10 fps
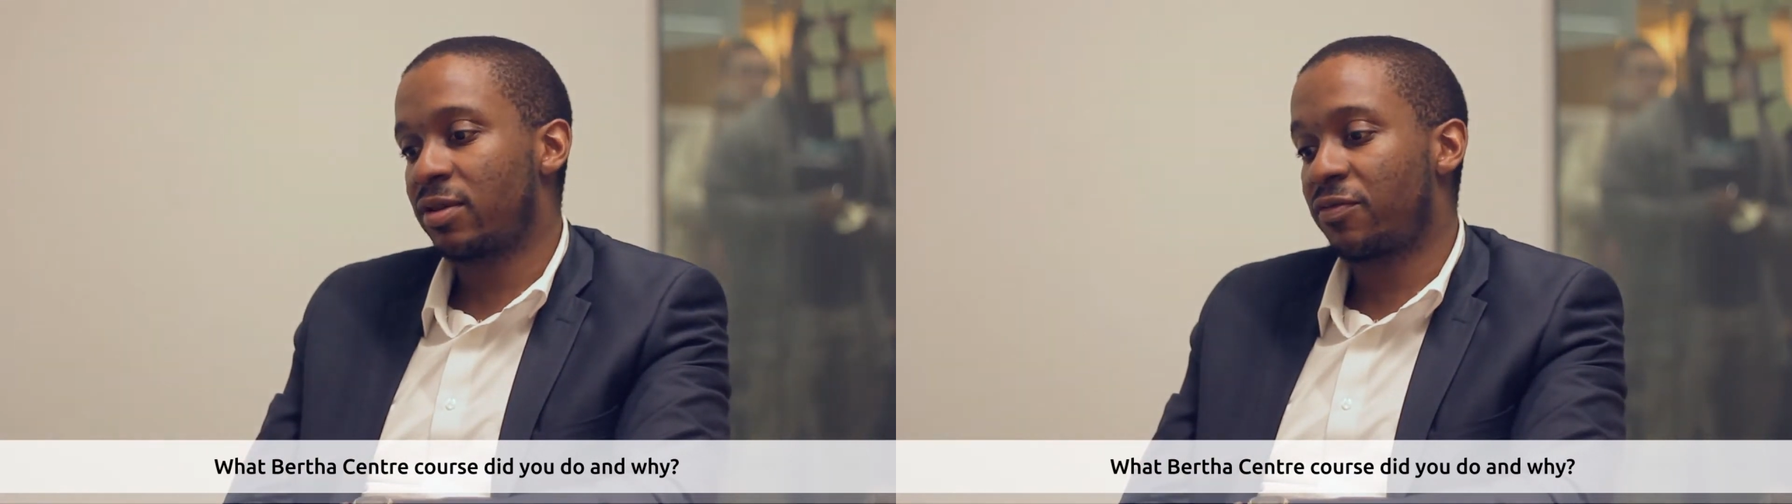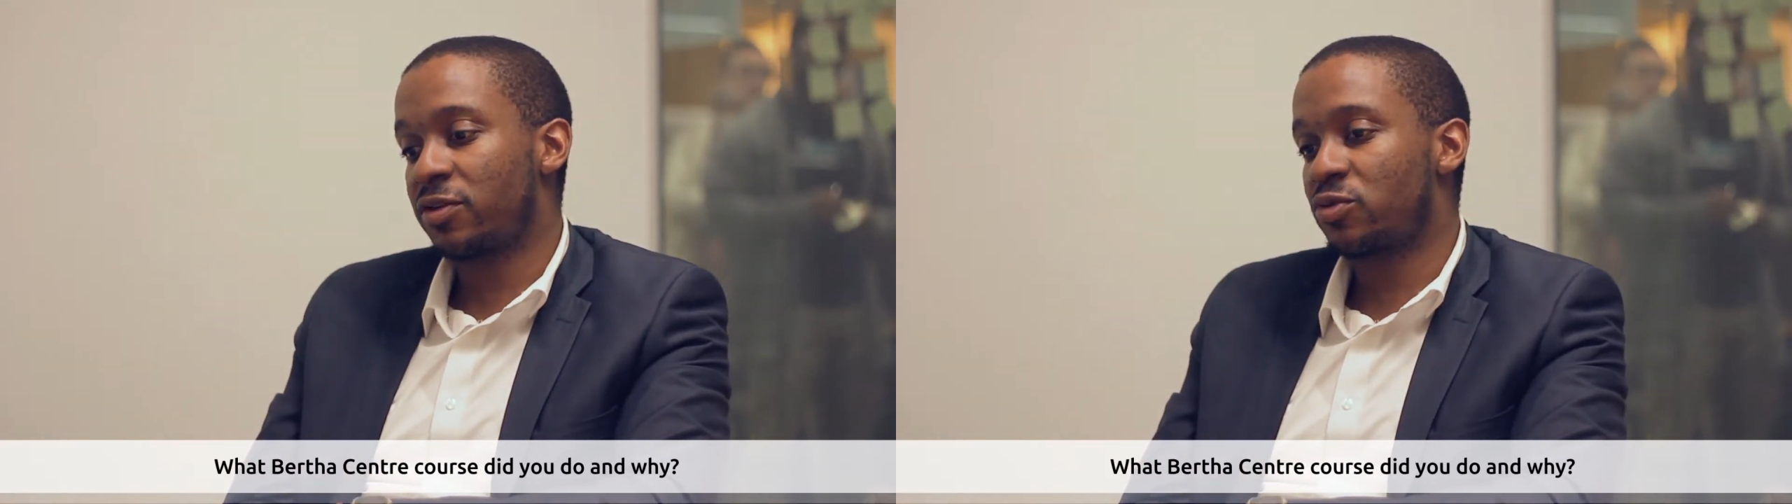
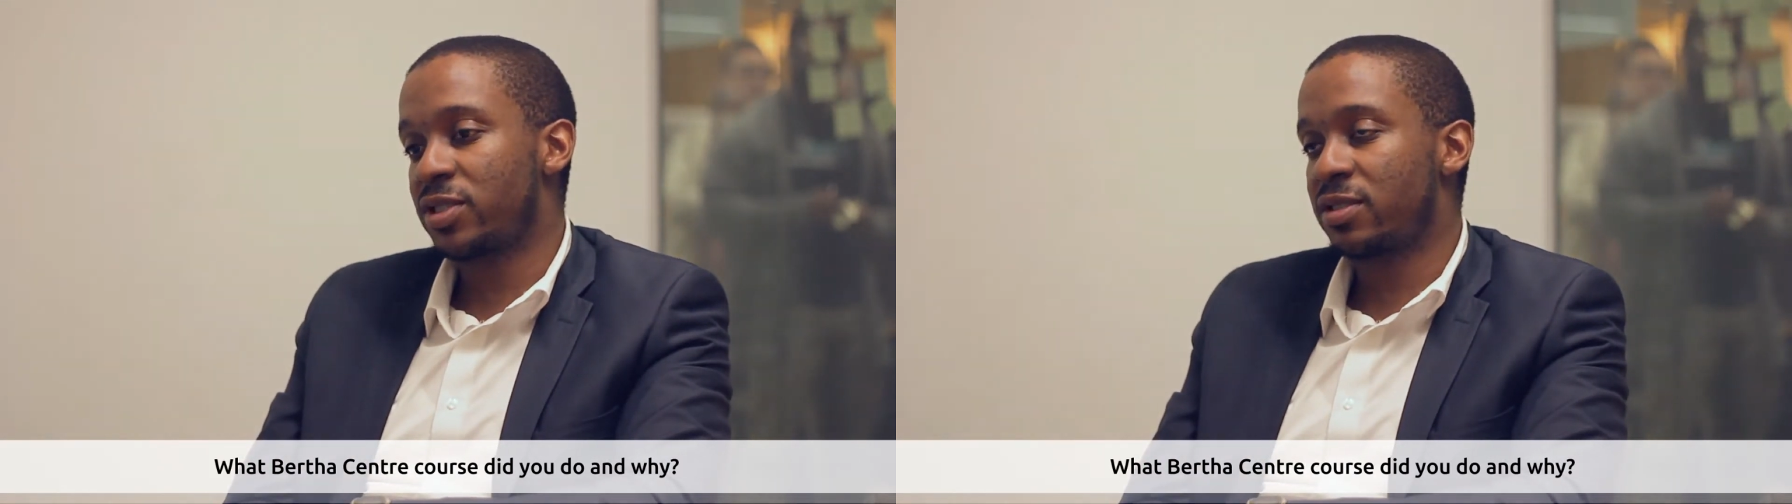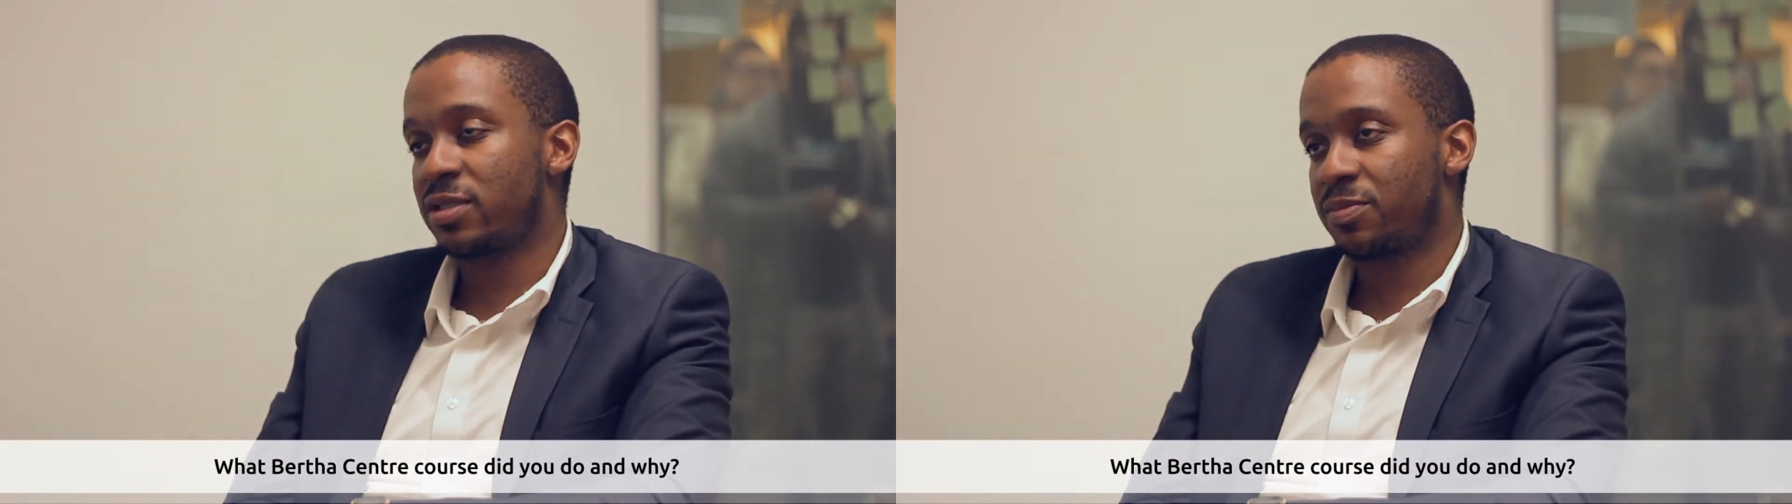the first
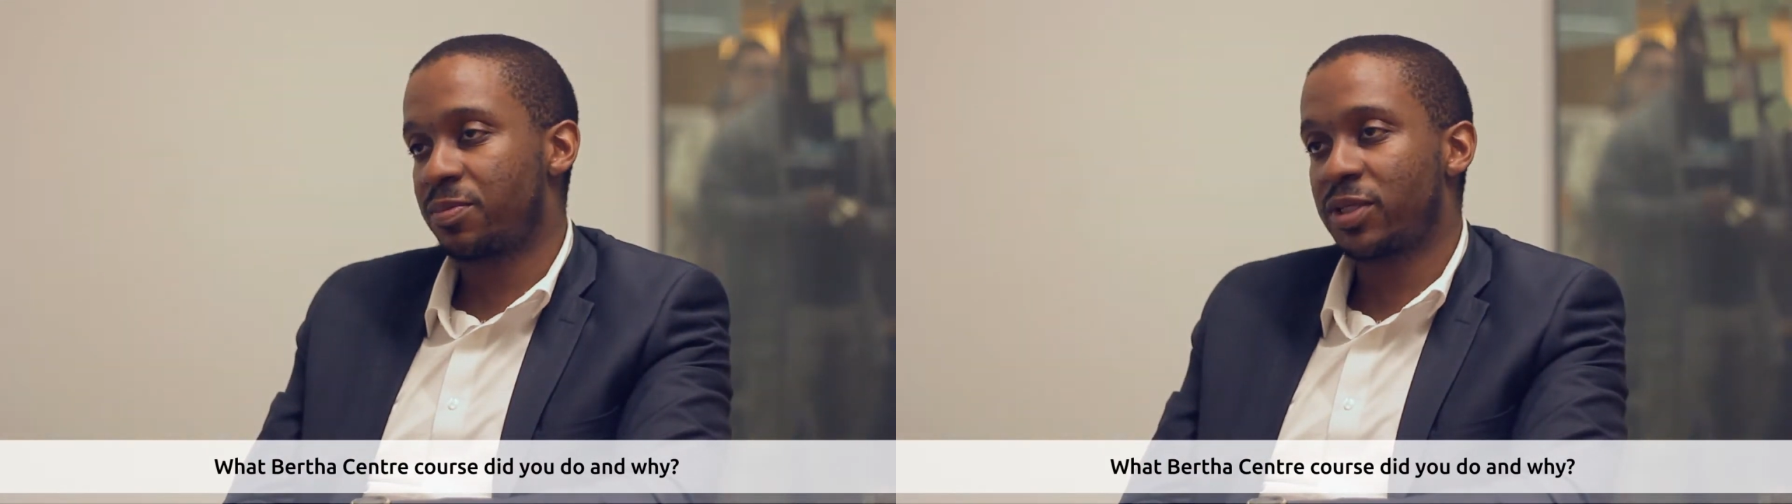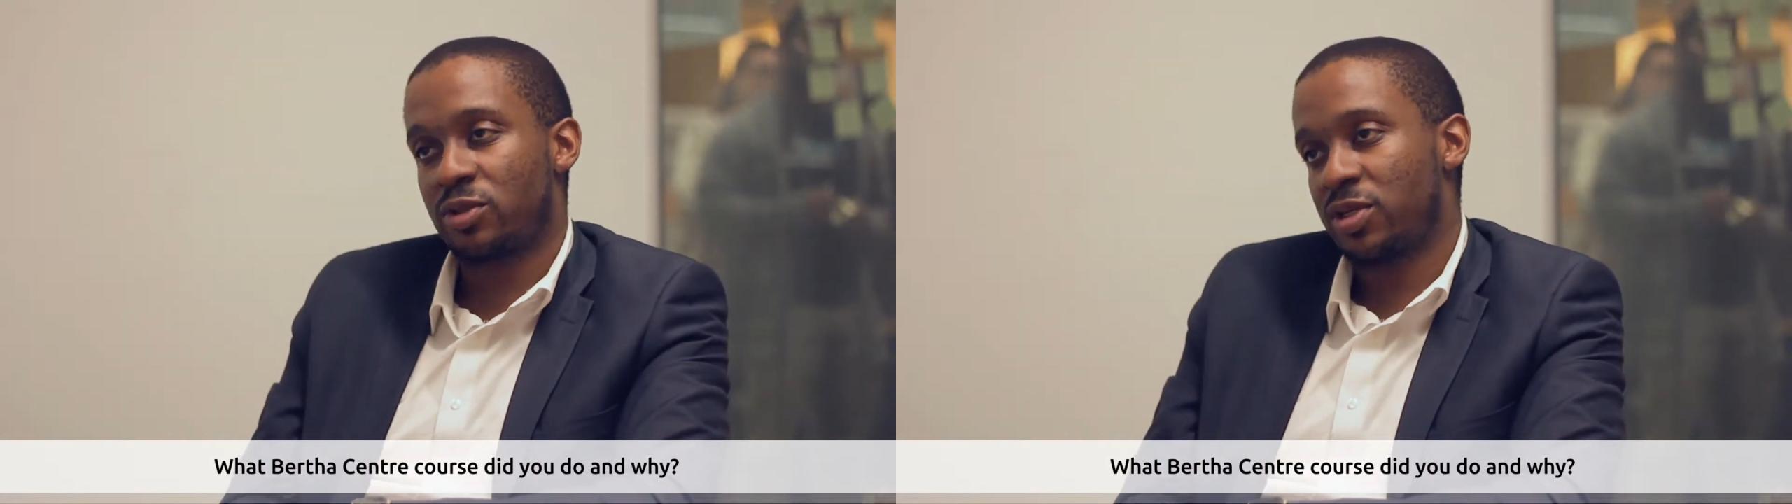reason is
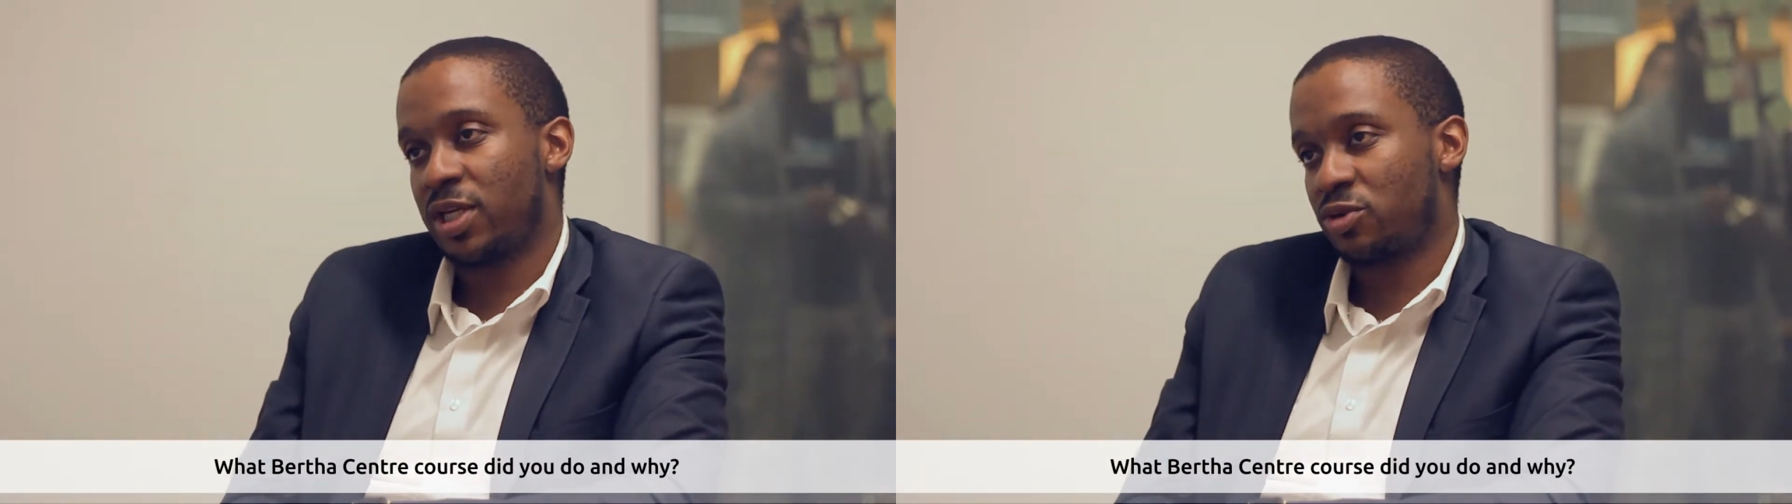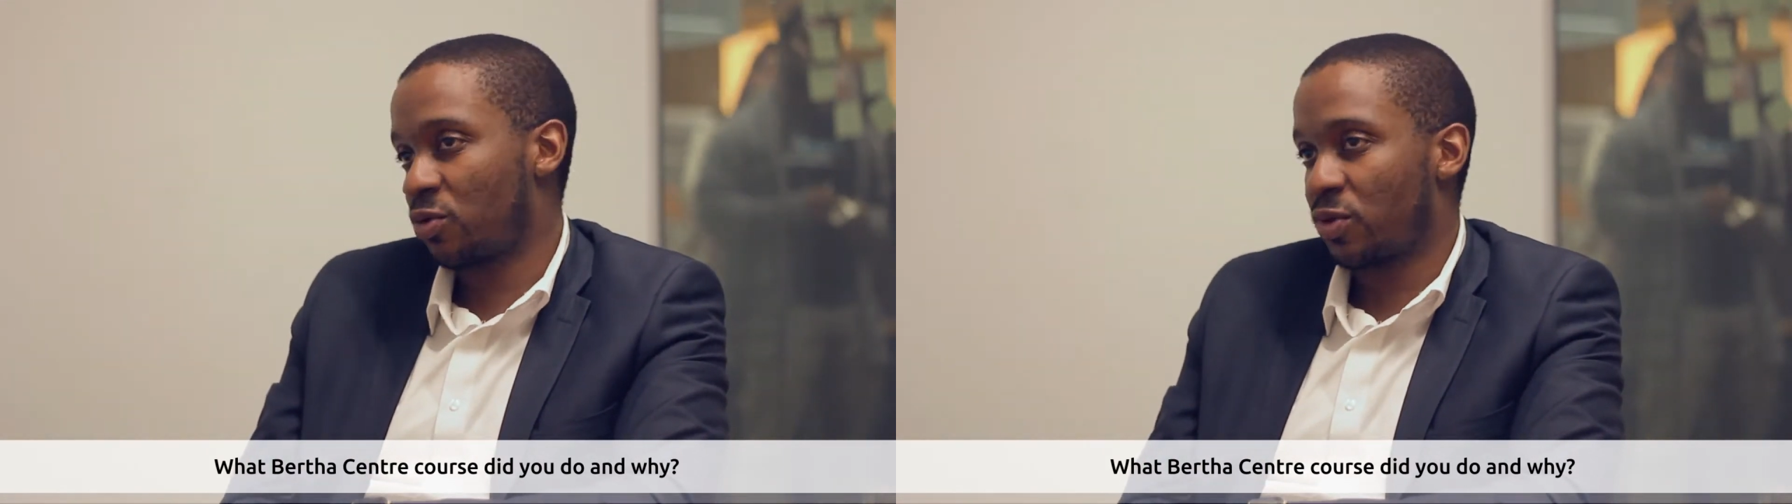being to
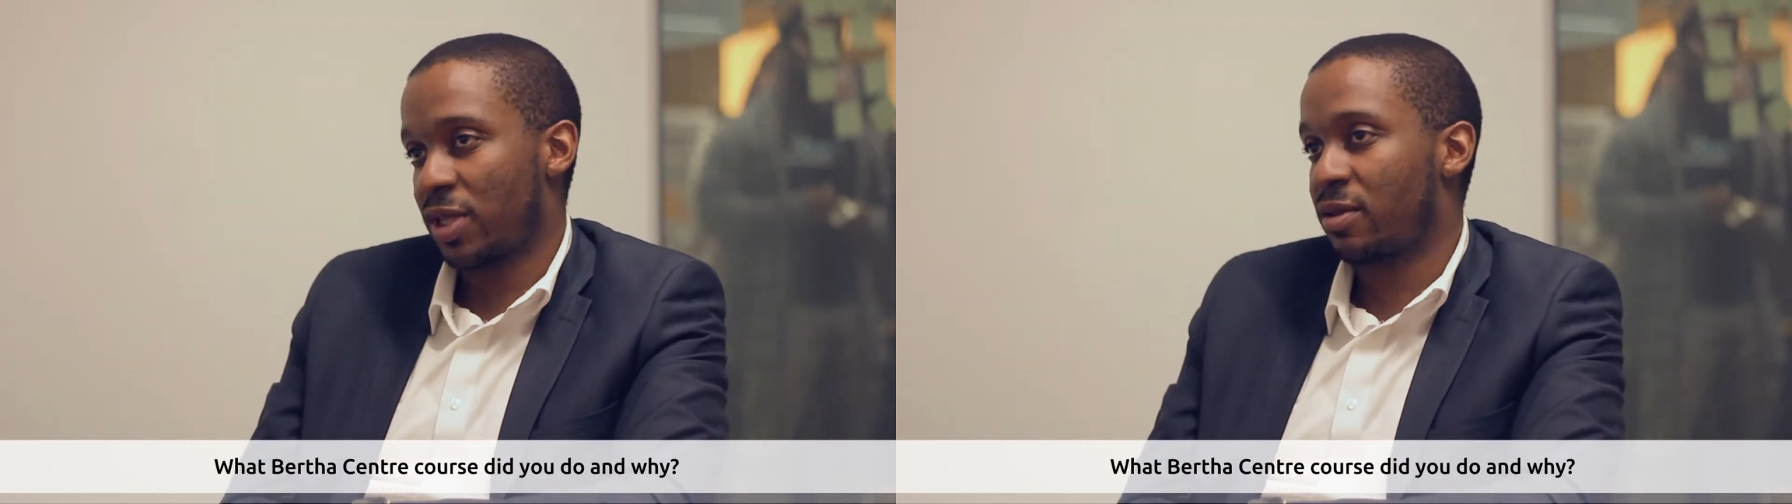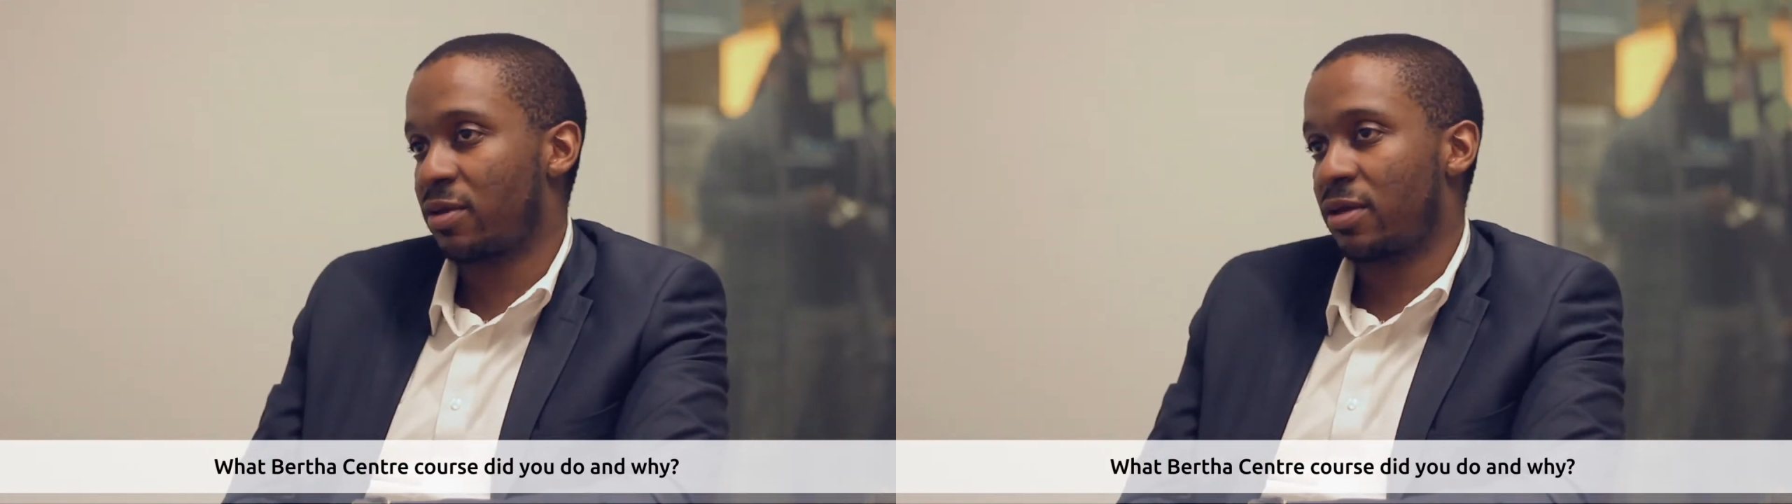network with
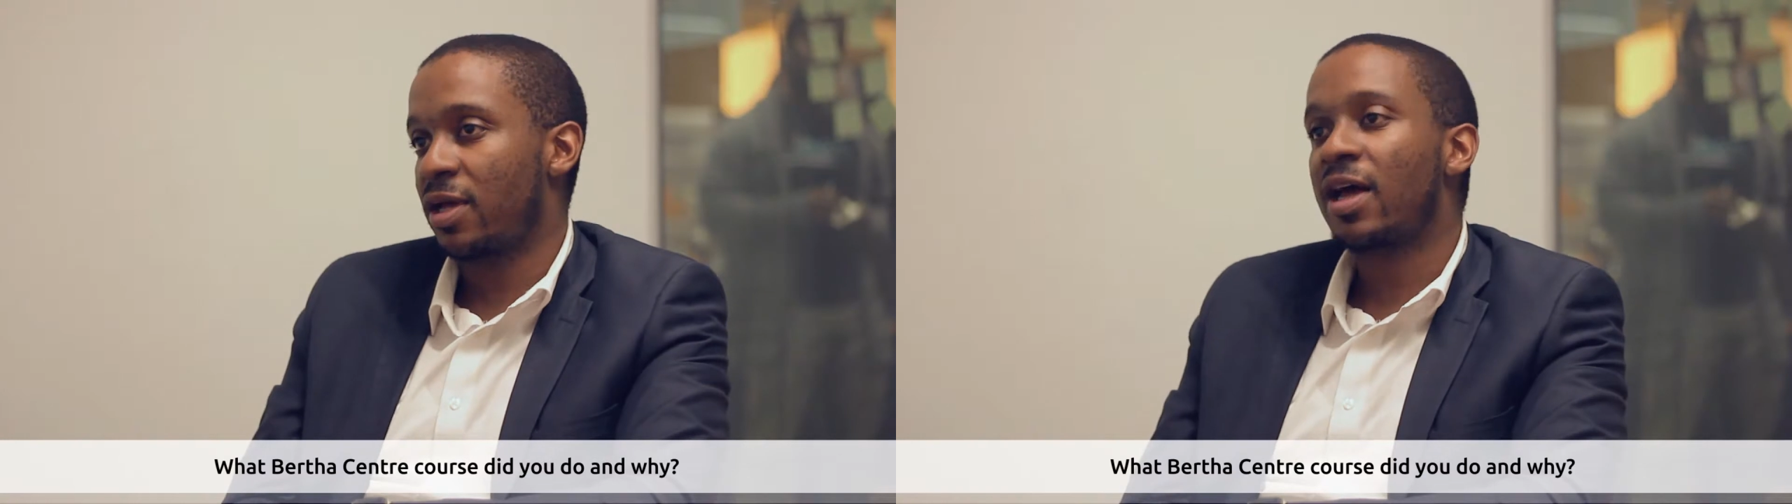other